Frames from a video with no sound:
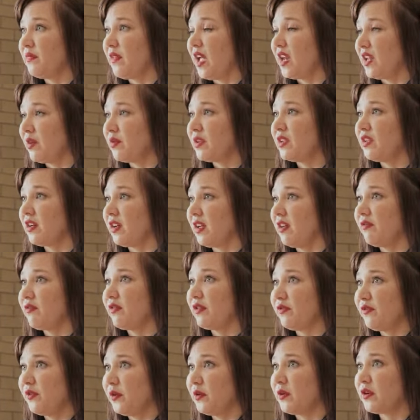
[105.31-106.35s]
anyone looking
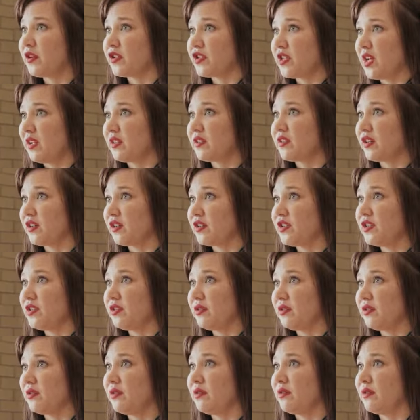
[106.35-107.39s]
for food or shelter
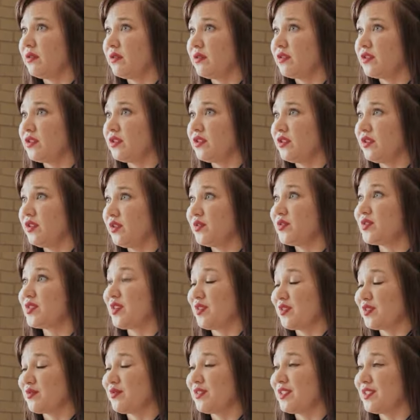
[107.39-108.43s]
to use
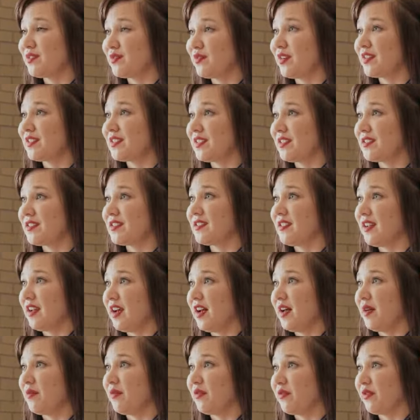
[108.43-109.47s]
those resources
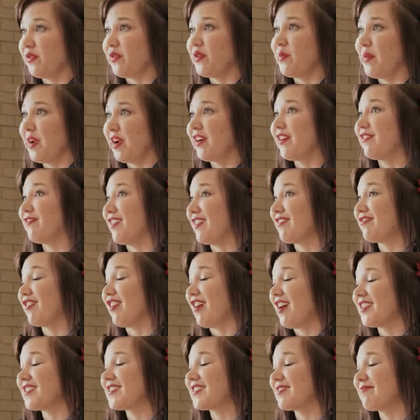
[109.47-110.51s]
through the American Red
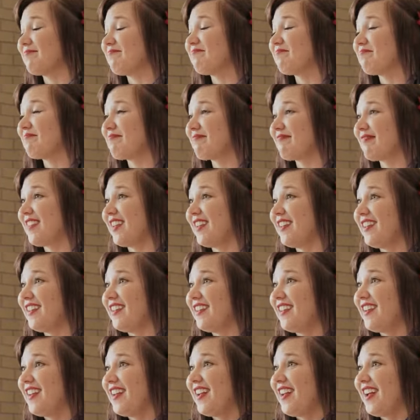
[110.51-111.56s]
Cross.
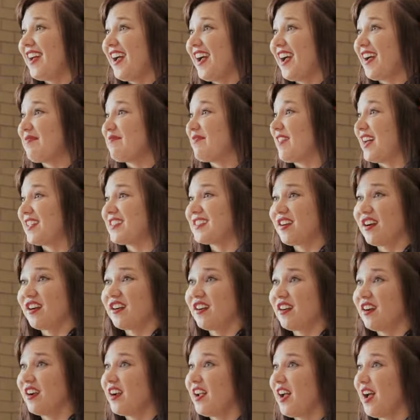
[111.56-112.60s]
That's our
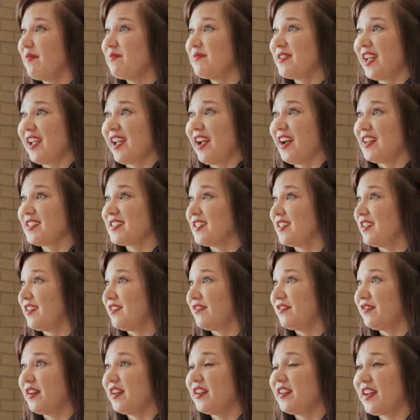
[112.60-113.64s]
current update as
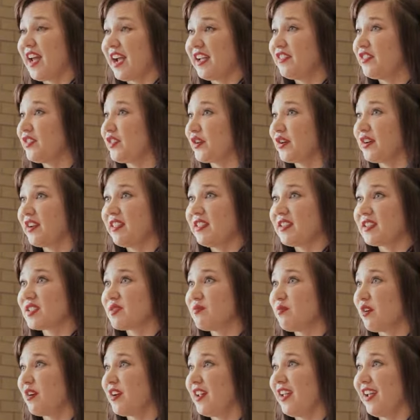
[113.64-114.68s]
of 9:30 this
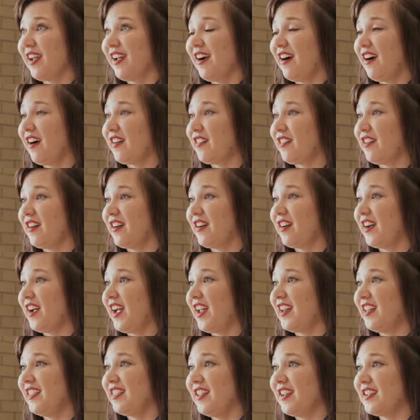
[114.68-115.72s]
morning. Are there
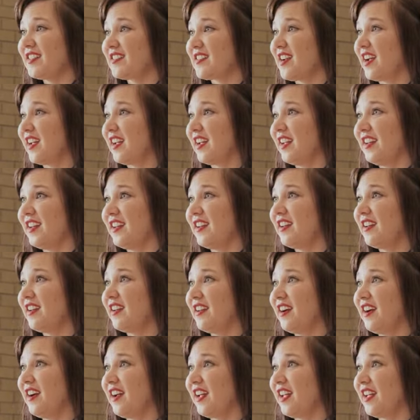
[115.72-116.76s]
any things I
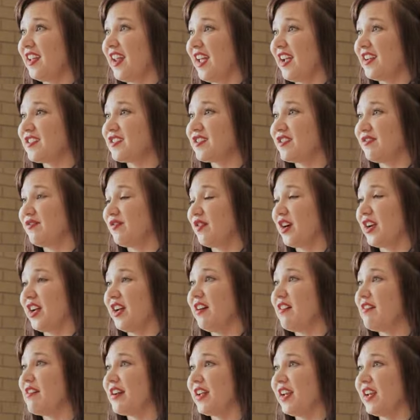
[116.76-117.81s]
can answer for
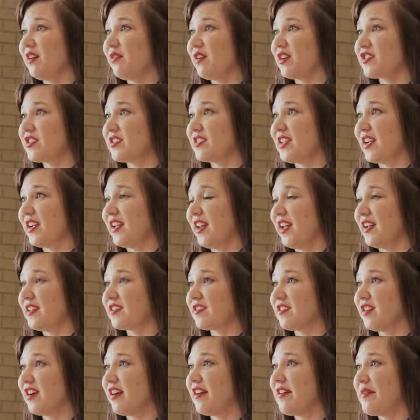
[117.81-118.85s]
you? Any questions I can
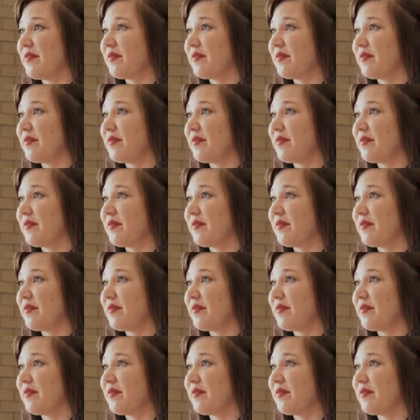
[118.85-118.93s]
answer?